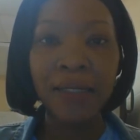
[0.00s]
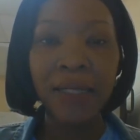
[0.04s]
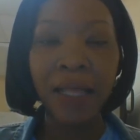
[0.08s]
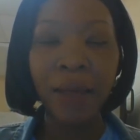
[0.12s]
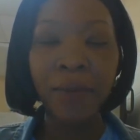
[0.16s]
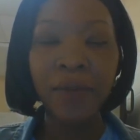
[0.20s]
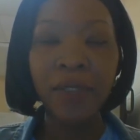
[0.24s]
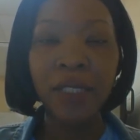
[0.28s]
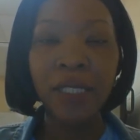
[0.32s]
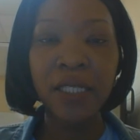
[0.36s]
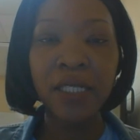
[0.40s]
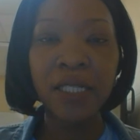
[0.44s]

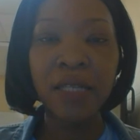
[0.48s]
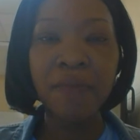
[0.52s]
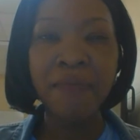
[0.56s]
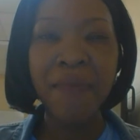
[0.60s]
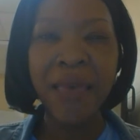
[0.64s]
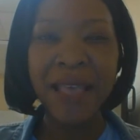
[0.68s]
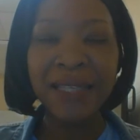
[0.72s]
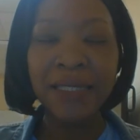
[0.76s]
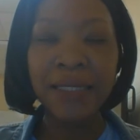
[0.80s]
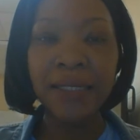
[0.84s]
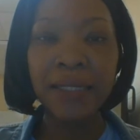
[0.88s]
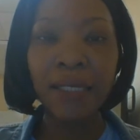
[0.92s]
That was his
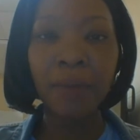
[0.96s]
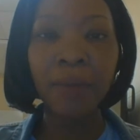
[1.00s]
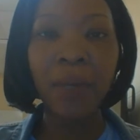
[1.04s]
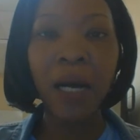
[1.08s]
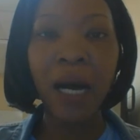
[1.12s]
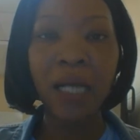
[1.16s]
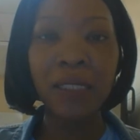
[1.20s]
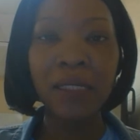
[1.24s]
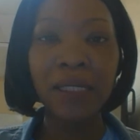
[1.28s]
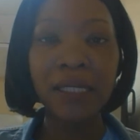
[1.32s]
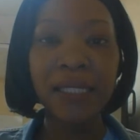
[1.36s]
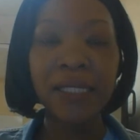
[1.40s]
domestic
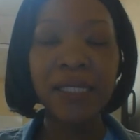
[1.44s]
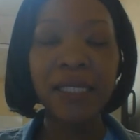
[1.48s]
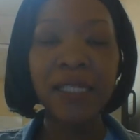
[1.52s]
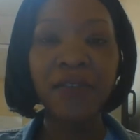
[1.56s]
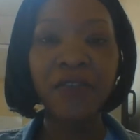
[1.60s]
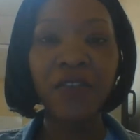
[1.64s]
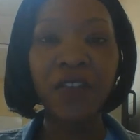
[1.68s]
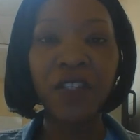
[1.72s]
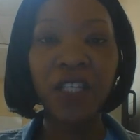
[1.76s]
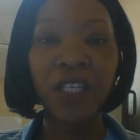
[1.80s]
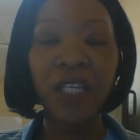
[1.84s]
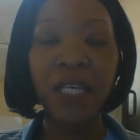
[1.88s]
policy
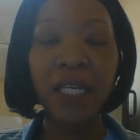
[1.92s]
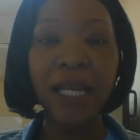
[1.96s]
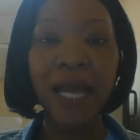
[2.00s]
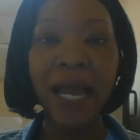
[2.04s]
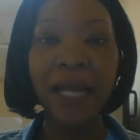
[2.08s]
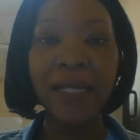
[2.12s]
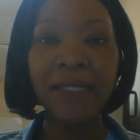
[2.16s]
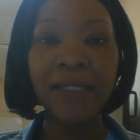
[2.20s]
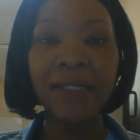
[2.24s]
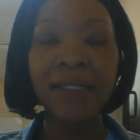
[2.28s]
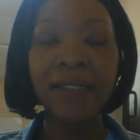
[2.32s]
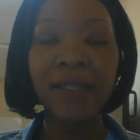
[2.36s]
for the
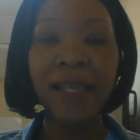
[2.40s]
United